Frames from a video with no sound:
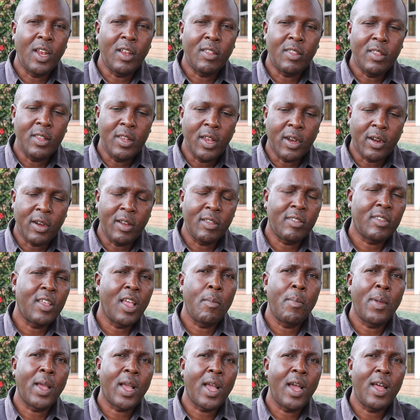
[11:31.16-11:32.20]
this
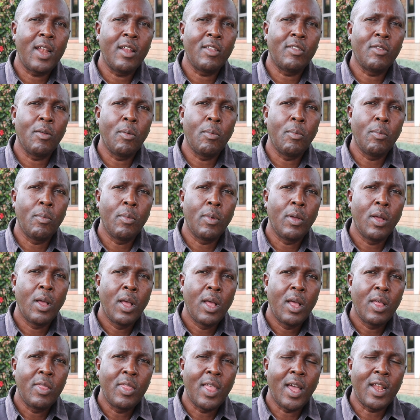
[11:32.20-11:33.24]
de-risking mechanism
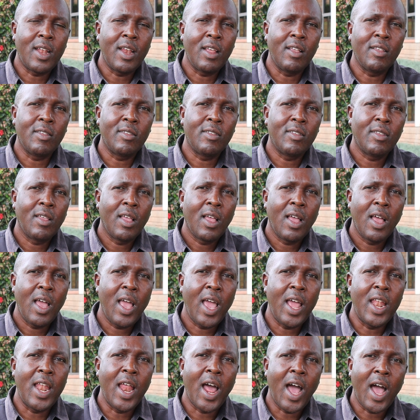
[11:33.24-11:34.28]
that is
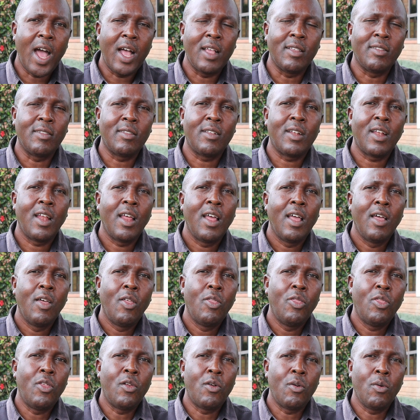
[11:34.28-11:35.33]
enhanced
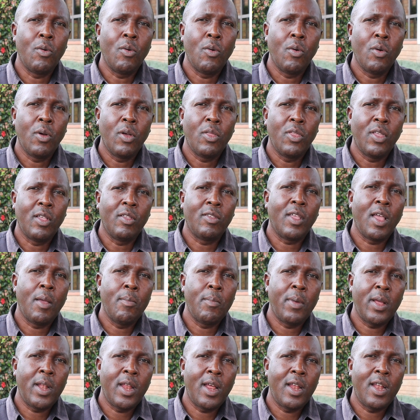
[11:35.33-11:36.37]
through these
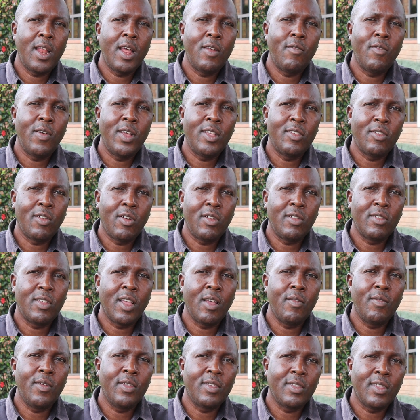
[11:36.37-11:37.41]
embedded advisory
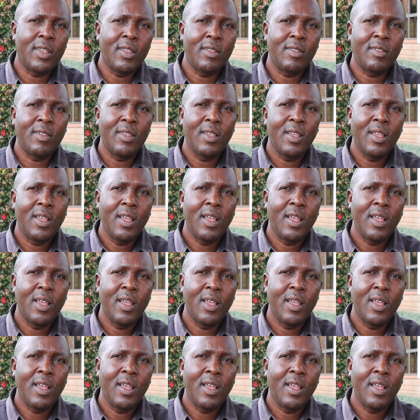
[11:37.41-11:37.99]
services.